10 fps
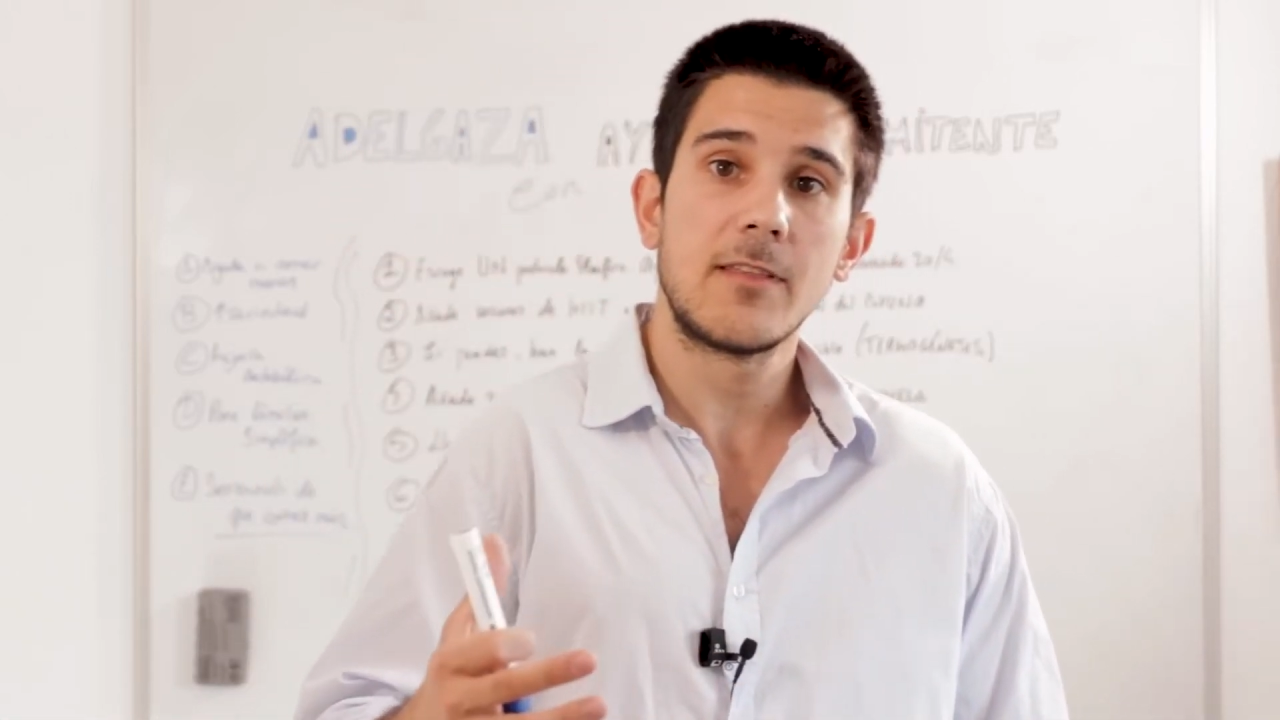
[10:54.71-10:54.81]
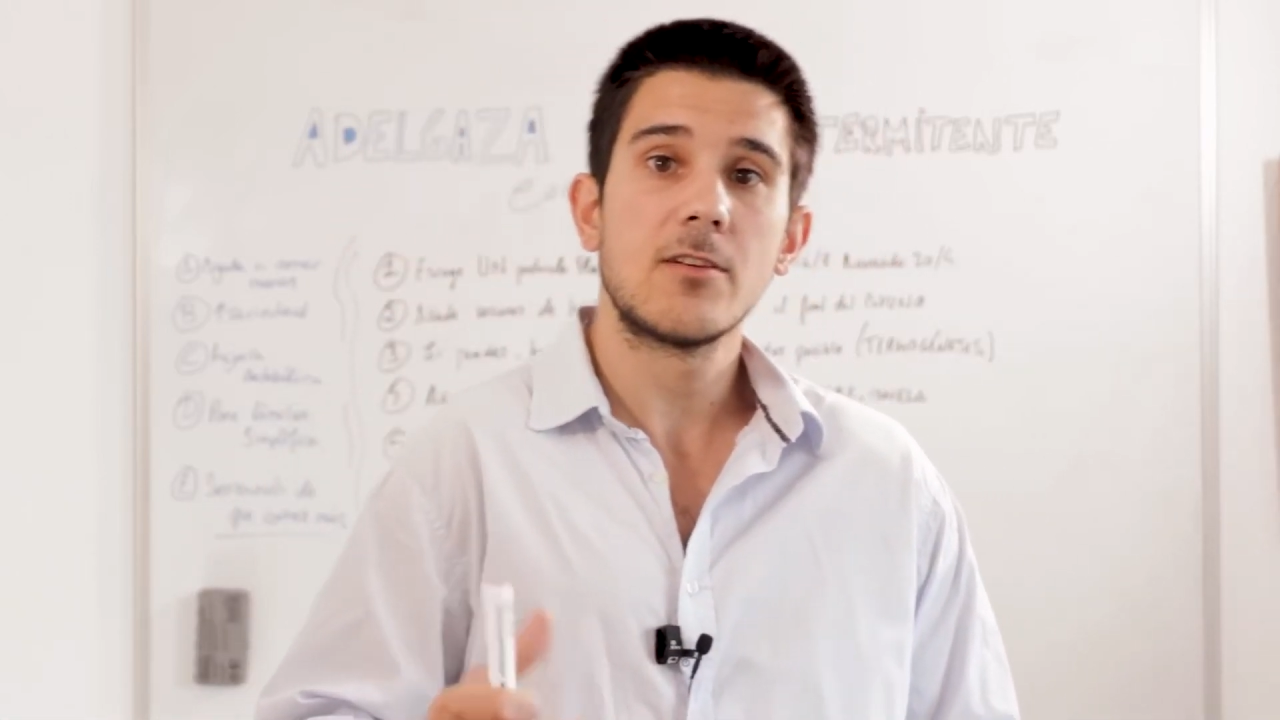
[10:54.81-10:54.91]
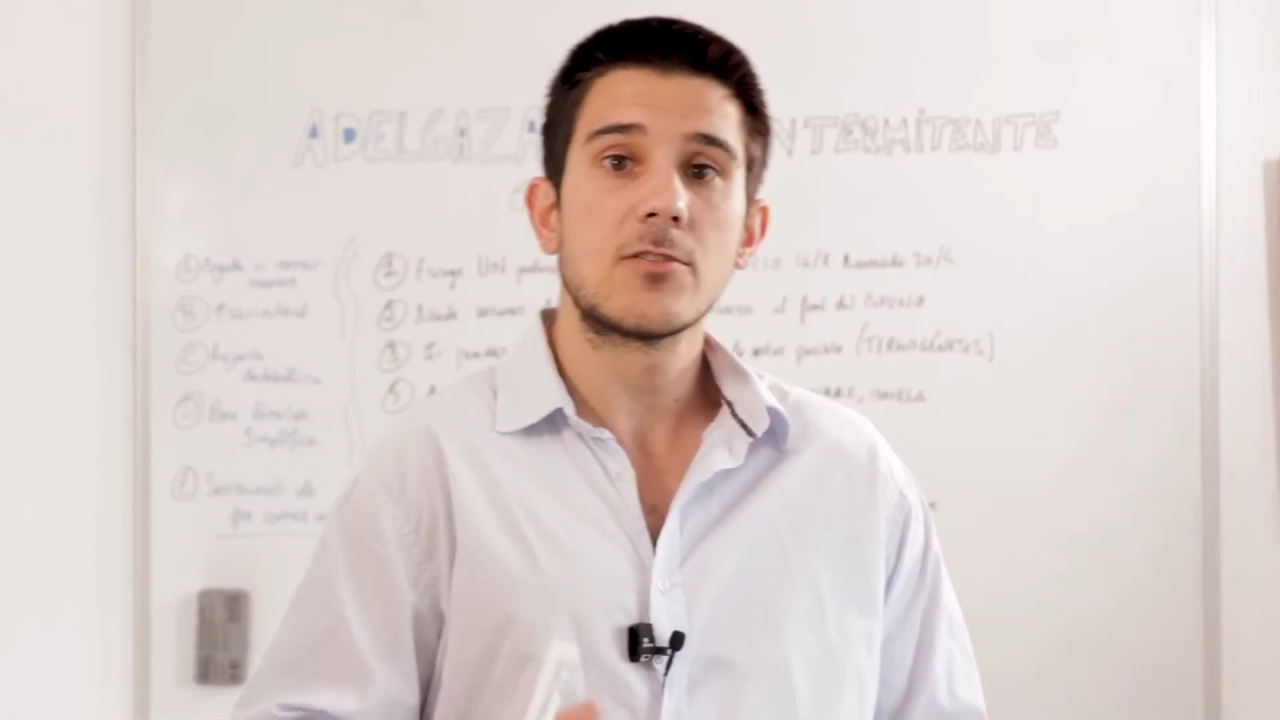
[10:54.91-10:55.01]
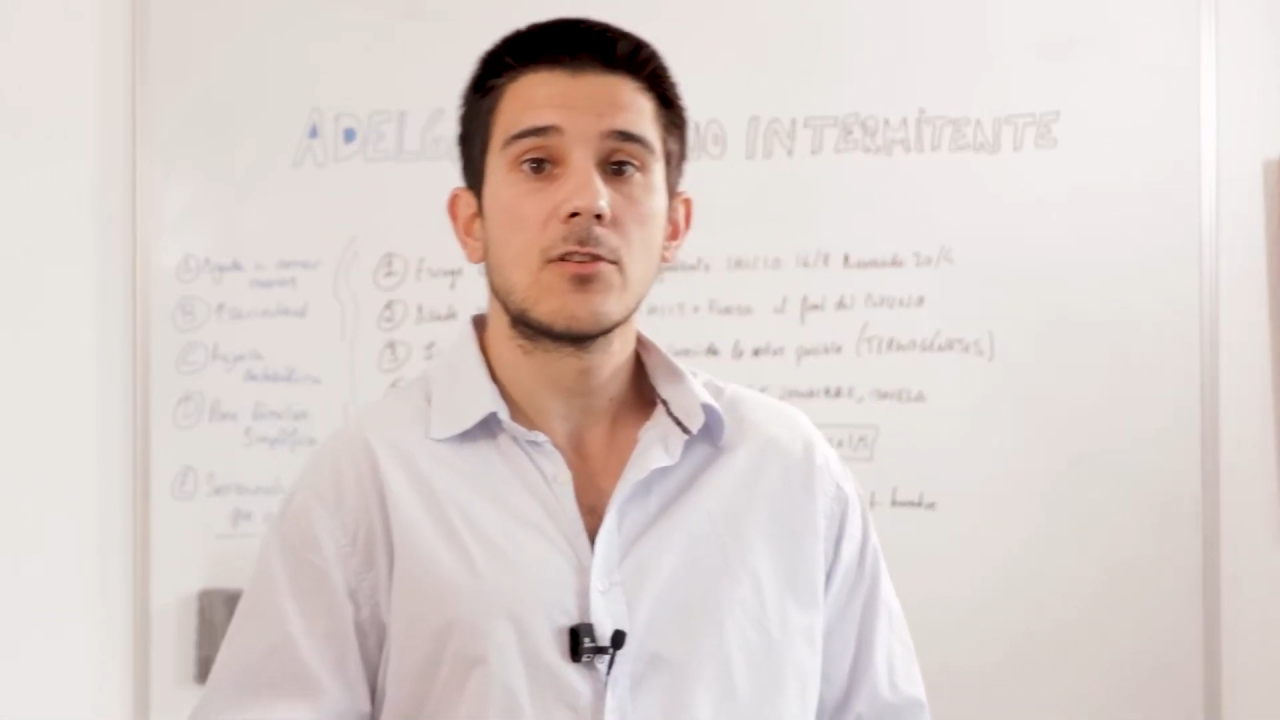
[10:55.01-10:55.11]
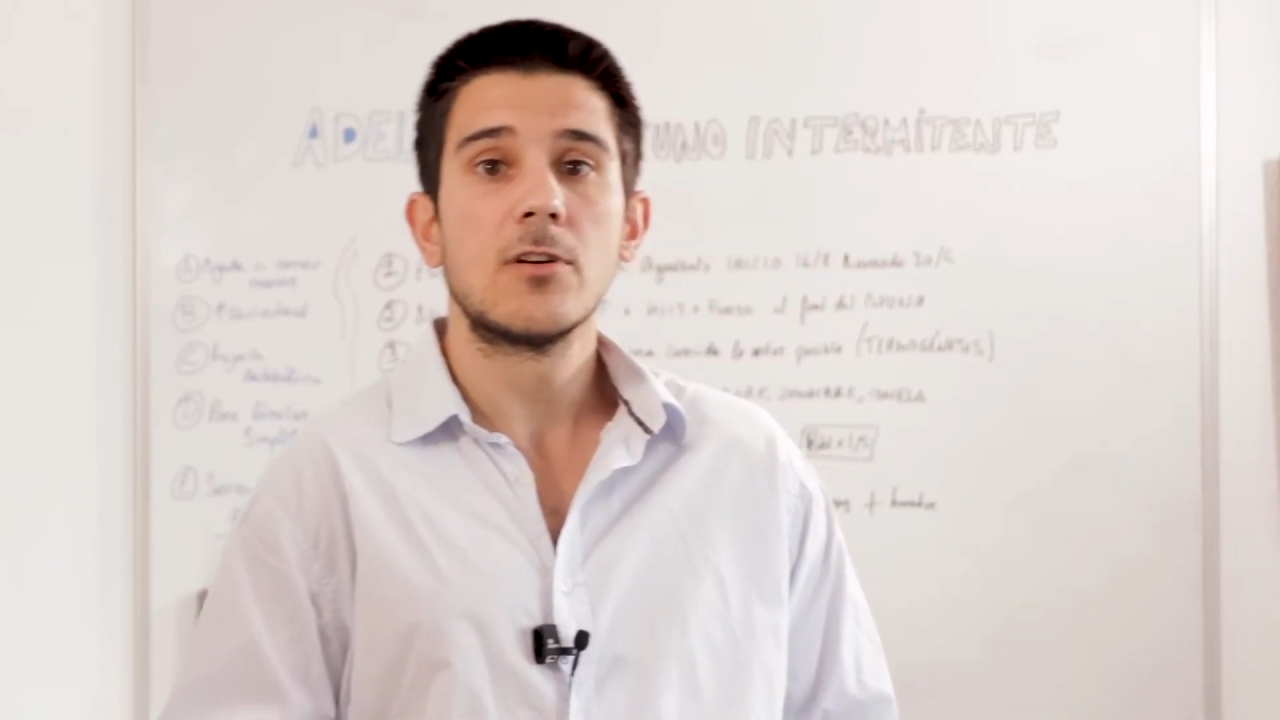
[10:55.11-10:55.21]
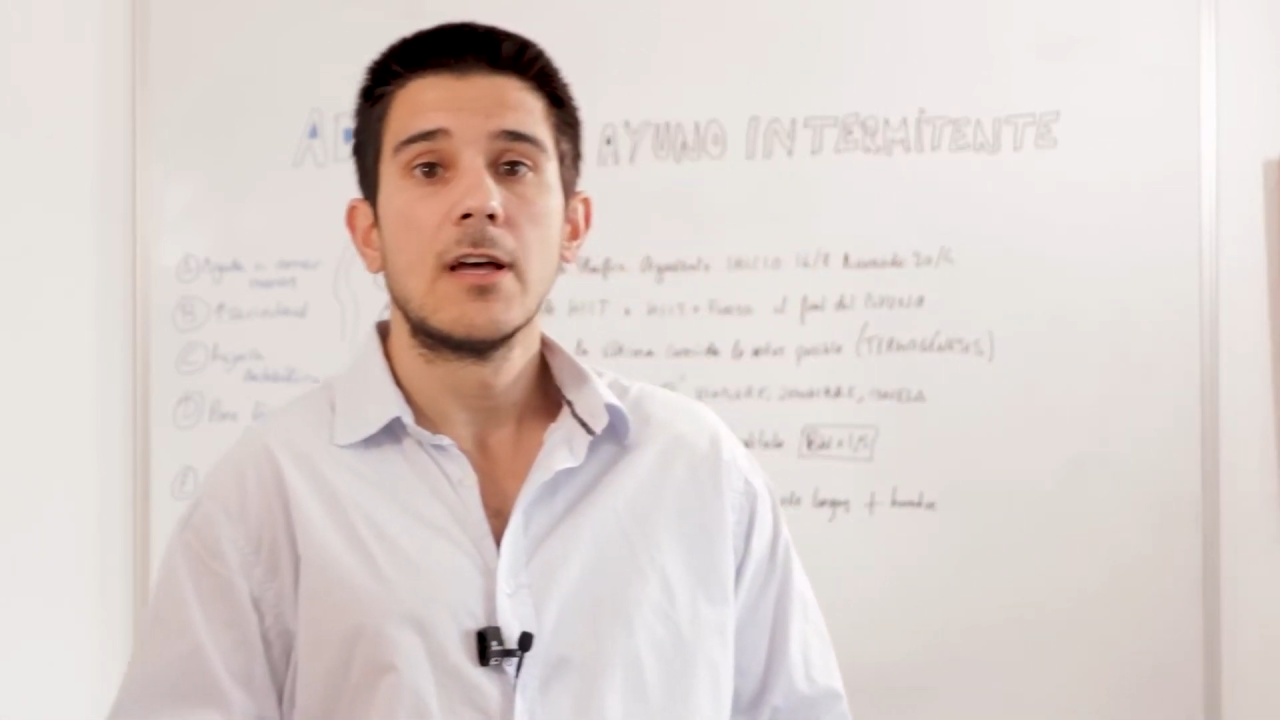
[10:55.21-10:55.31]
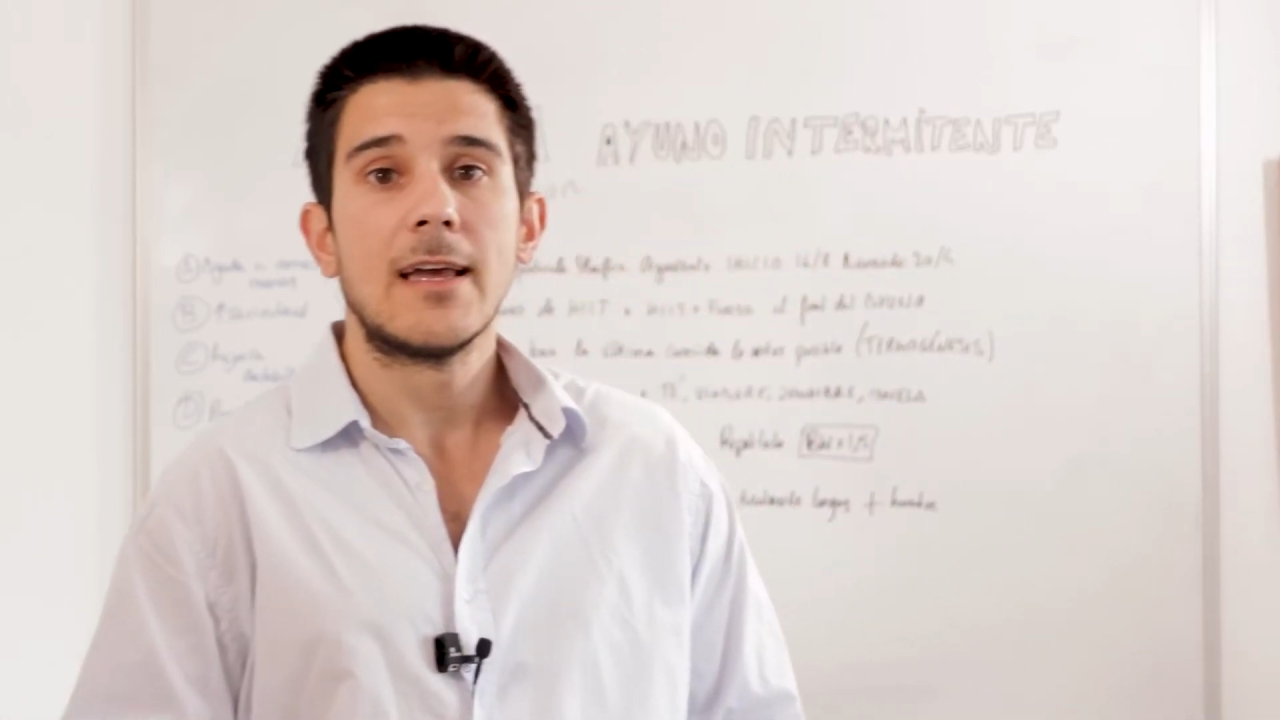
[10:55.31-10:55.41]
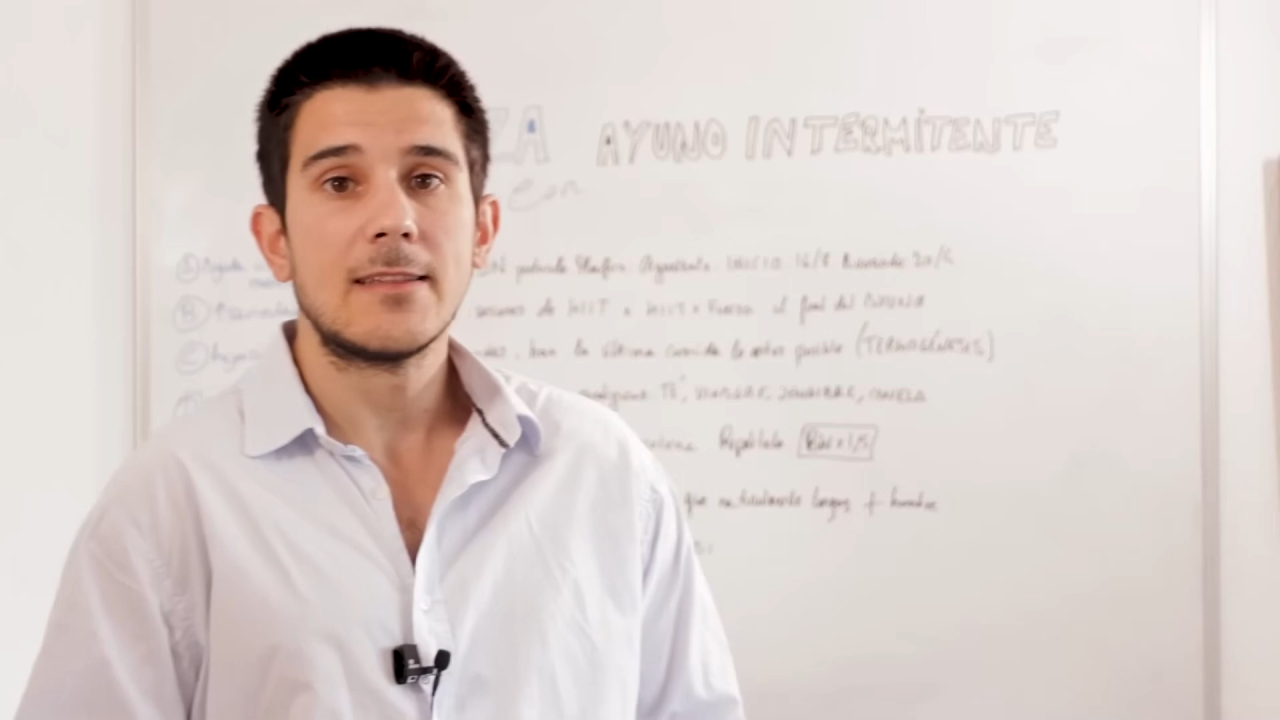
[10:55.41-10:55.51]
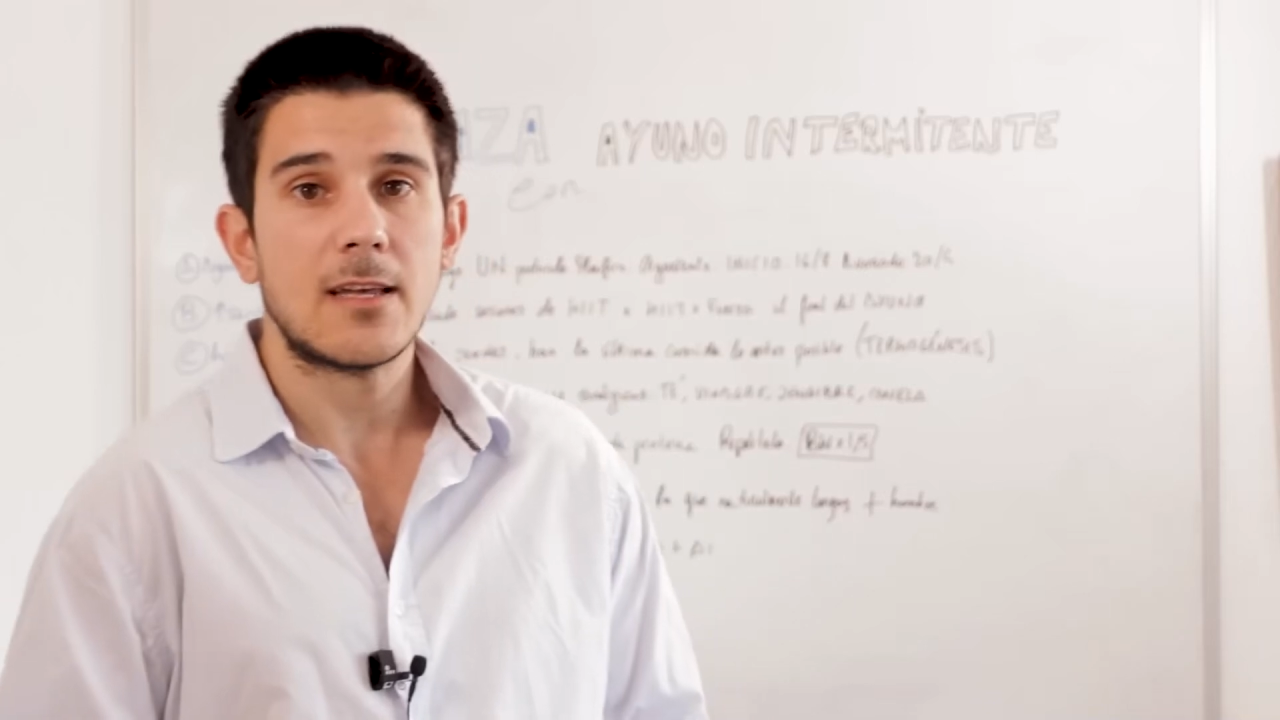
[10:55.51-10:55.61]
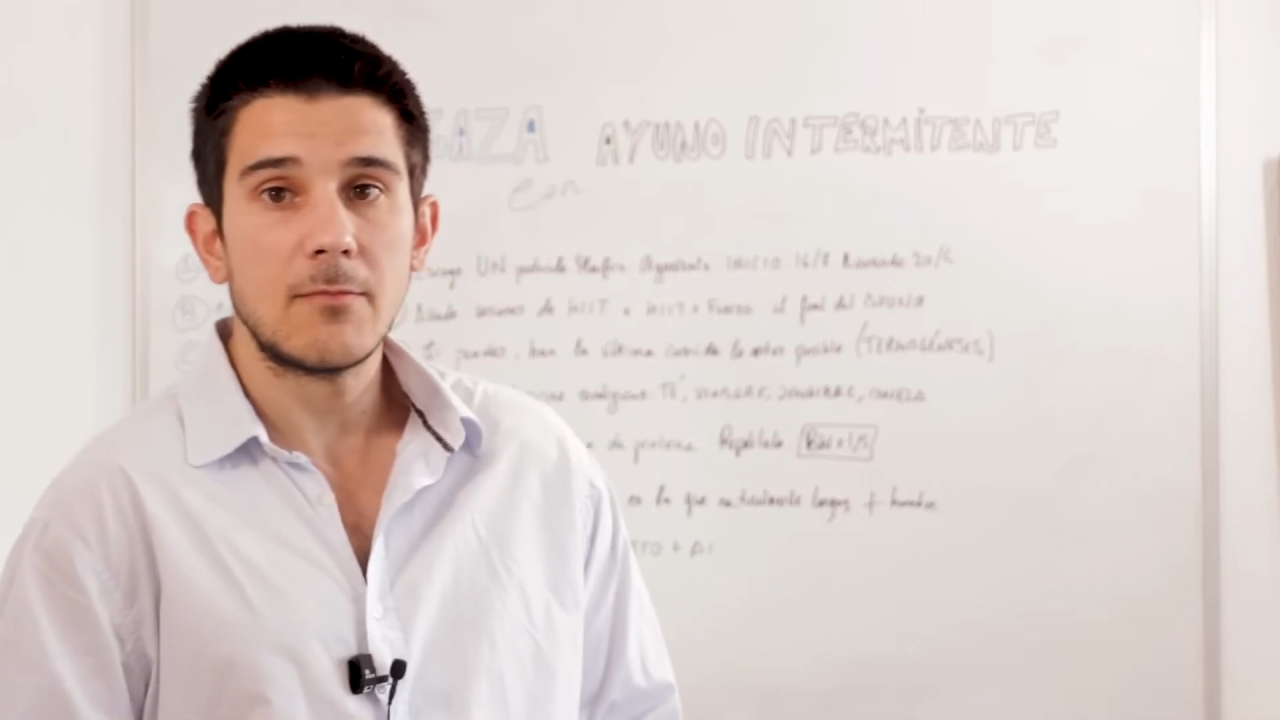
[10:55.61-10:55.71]

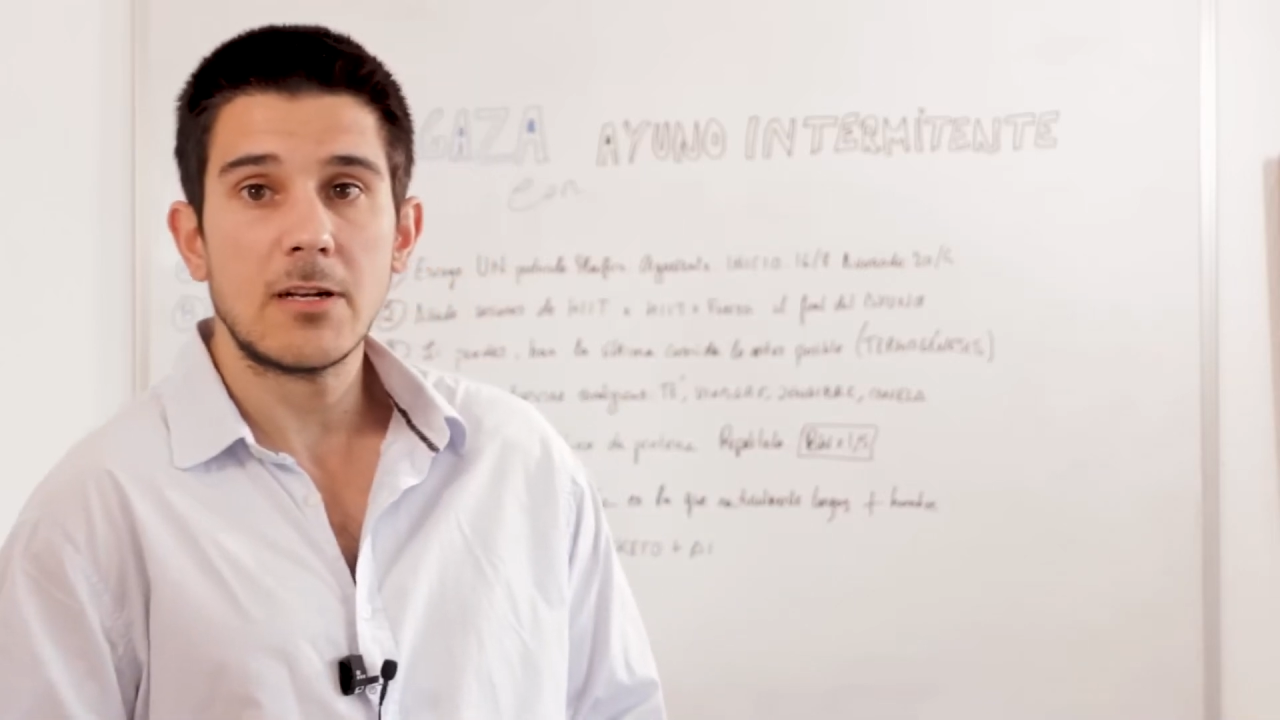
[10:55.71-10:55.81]
beneficial in